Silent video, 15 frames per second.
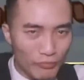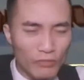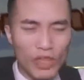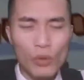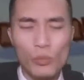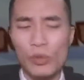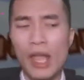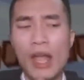
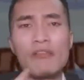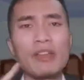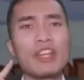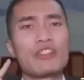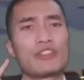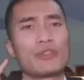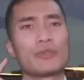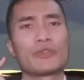We have
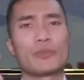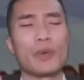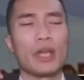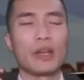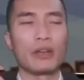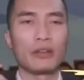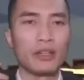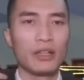issues where
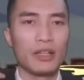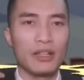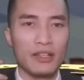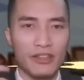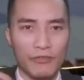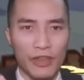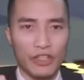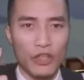
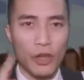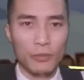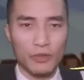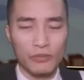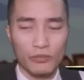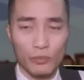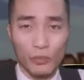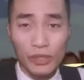defense option
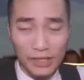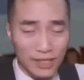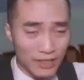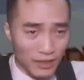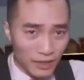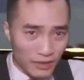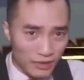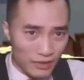really
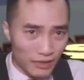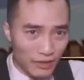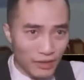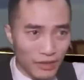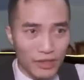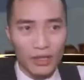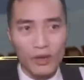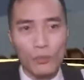sucks.
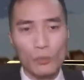We have